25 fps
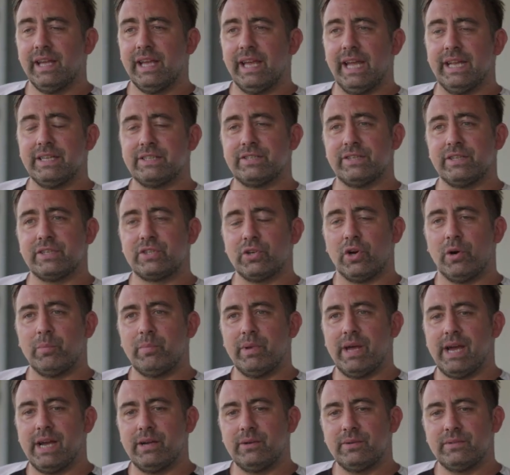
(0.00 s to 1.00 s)
into the job
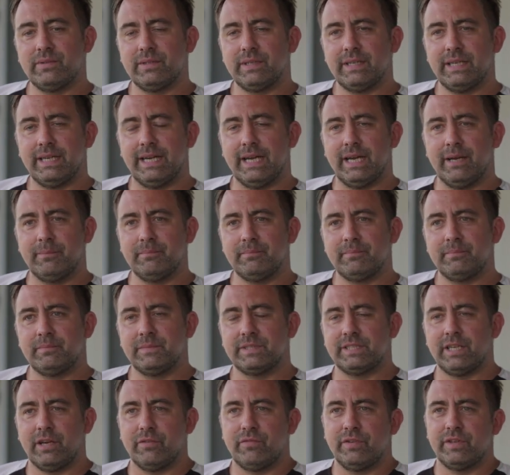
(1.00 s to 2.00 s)
now.
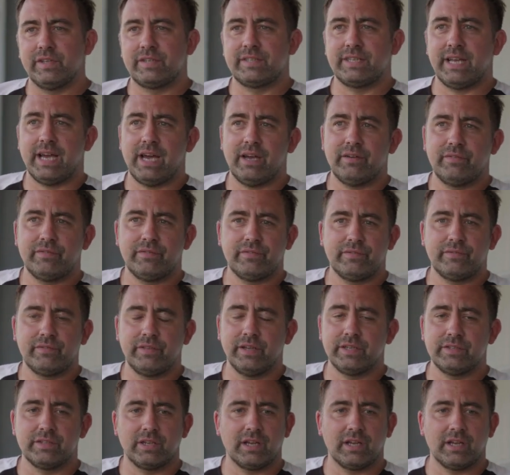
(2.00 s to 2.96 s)
Myself and the staff, things are